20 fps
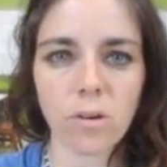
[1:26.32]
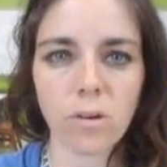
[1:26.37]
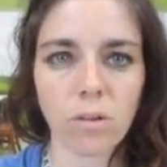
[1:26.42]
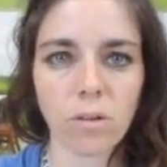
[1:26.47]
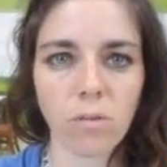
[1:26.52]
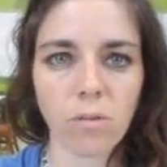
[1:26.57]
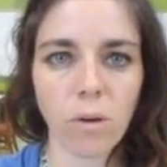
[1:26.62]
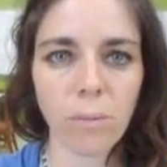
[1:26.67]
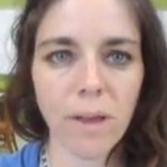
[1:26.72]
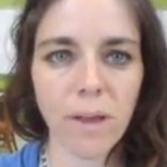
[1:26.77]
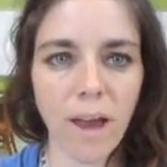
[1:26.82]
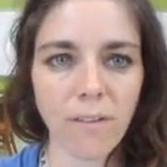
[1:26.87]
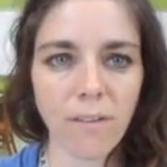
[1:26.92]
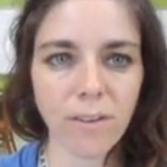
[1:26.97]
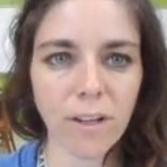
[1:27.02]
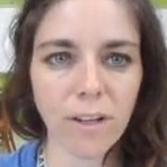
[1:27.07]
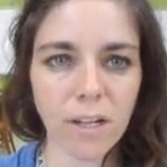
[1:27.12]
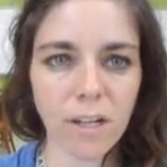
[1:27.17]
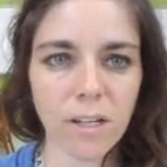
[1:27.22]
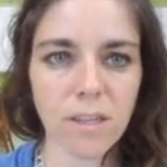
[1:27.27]
what we have
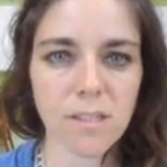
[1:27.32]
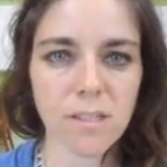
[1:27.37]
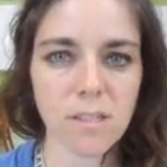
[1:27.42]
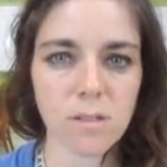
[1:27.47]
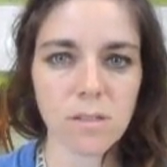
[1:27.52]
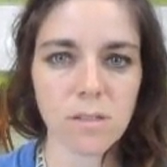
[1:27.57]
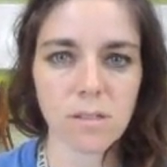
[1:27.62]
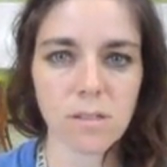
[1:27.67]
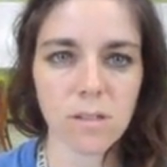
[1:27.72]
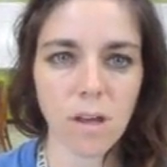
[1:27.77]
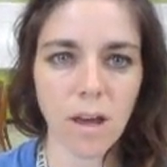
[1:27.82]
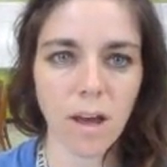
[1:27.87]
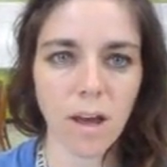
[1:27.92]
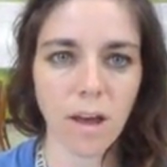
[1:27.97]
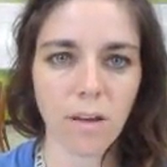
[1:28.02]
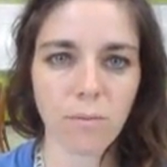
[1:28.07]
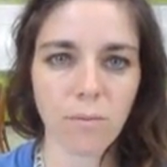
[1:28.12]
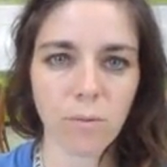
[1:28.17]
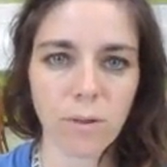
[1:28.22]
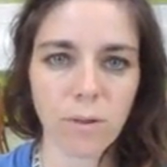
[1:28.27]
here, this is,
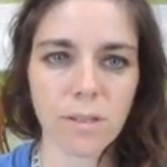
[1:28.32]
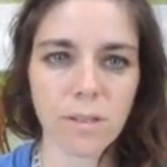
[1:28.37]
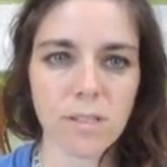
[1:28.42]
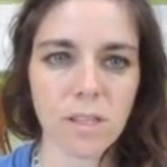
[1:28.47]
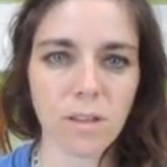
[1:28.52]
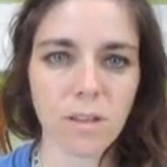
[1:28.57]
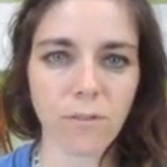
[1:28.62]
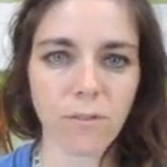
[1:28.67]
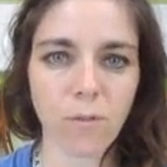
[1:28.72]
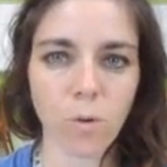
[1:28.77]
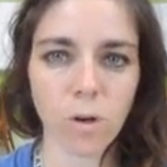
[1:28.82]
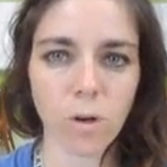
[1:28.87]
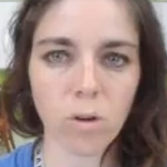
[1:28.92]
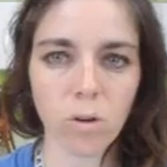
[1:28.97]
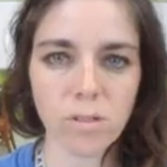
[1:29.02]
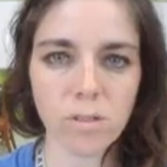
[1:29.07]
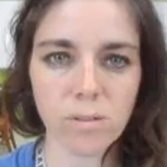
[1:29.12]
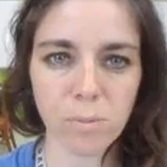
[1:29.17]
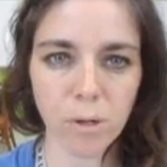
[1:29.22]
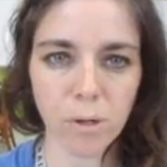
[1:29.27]
uh, we did the four
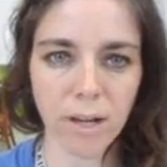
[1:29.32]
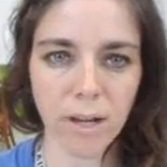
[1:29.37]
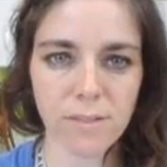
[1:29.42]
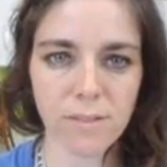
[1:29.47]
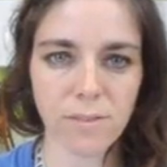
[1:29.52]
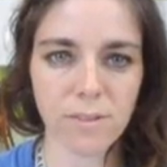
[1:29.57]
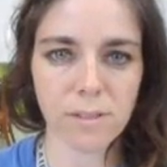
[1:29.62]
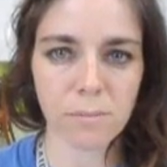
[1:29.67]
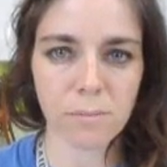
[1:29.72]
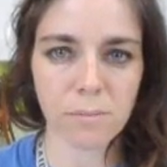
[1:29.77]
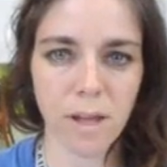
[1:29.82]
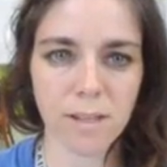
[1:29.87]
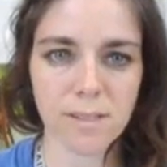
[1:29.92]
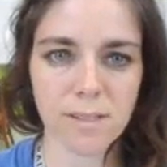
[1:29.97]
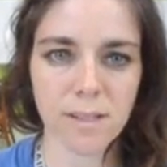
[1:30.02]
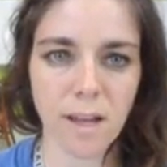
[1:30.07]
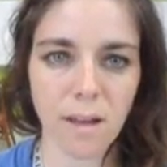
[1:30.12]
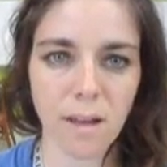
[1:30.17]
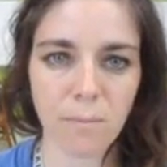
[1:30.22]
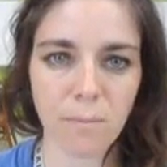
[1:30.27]
goals of progressivism last
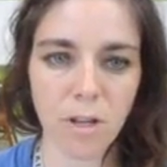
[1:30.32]
time,